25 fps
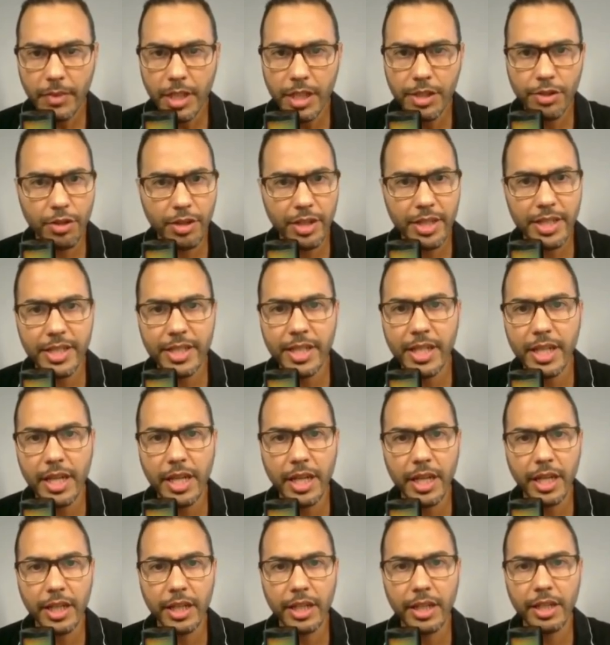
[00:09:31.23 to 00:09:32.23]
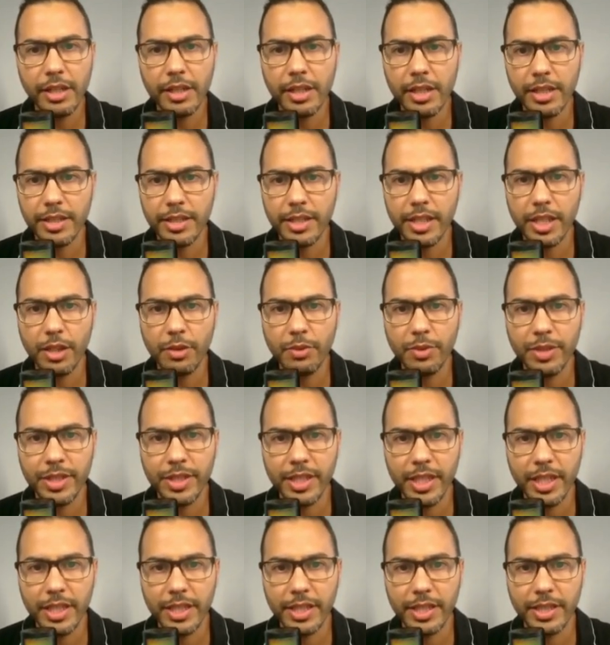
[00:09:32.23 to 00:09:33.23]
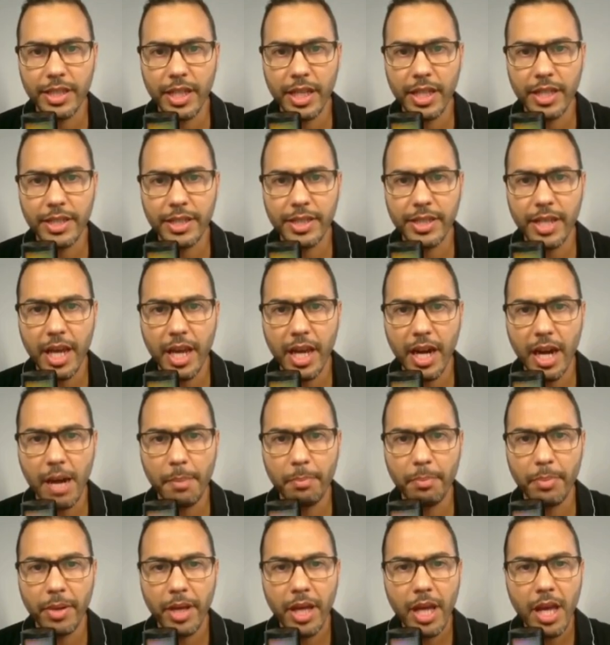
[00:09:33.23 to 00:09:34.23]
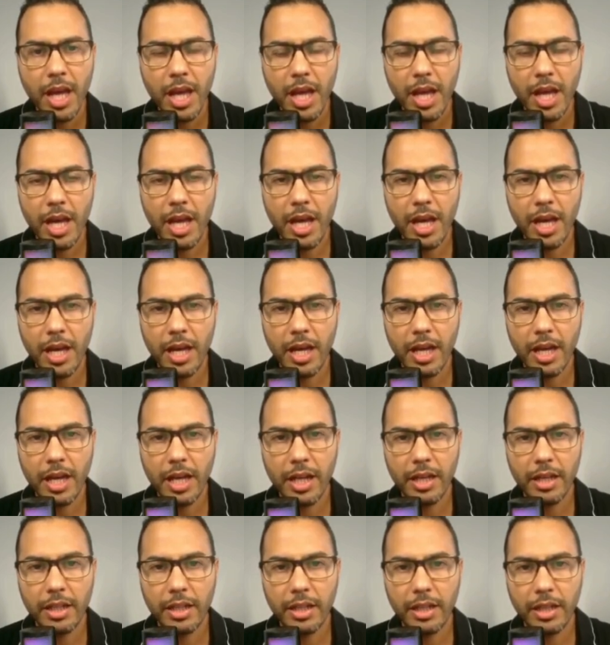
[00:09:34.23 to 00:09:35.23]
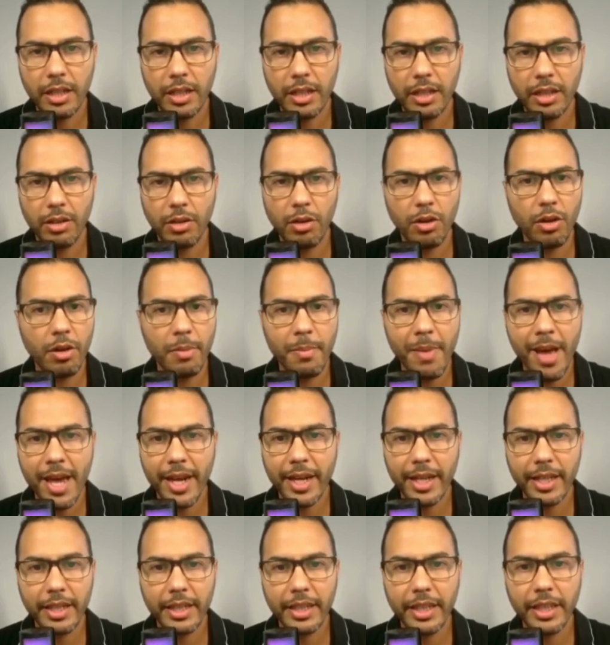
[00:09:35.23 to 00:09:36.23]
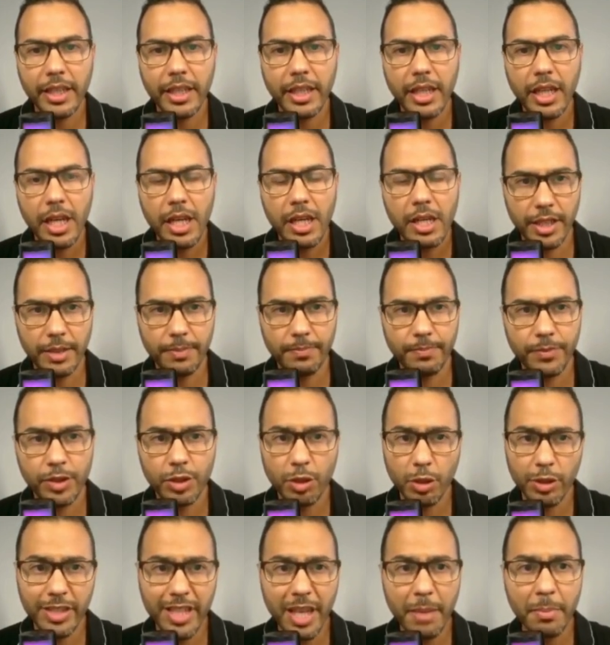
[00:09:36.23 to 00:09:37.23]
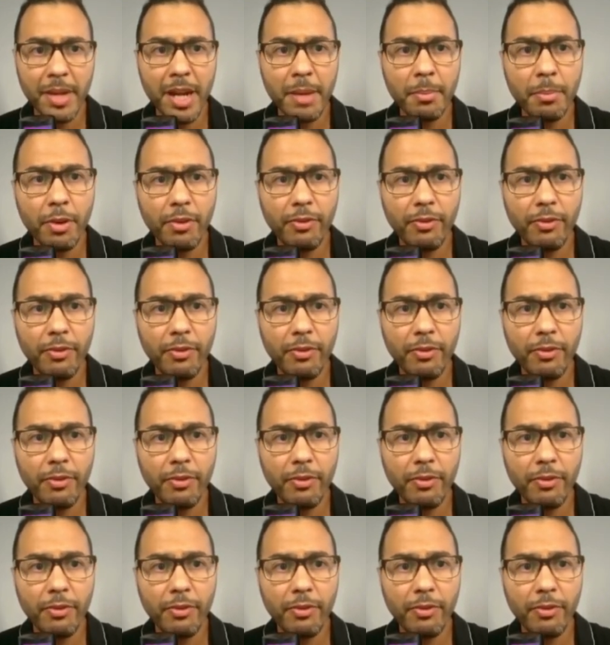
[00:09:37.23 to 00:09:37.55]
So you can see here the sequence is set up automatically. So step number